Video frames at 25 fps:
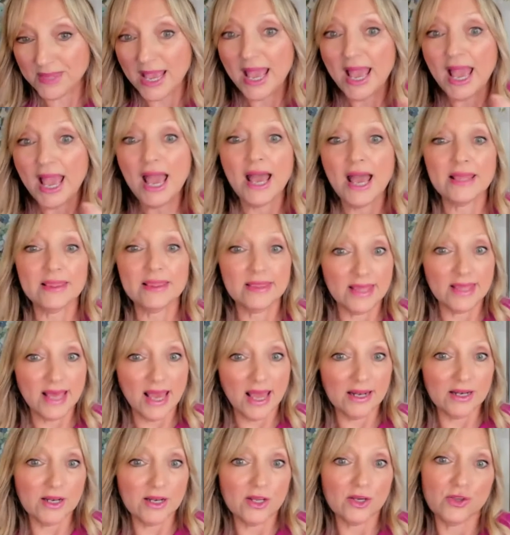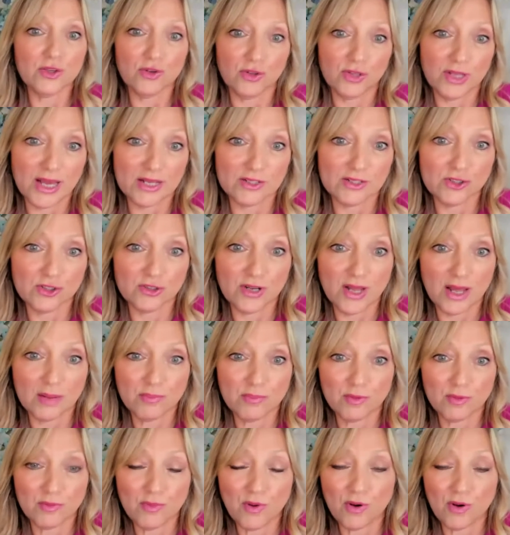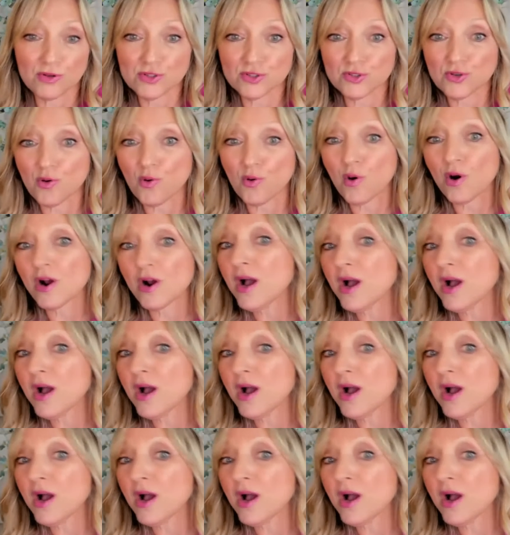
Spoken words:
And then you'll get your Net Promoter Score.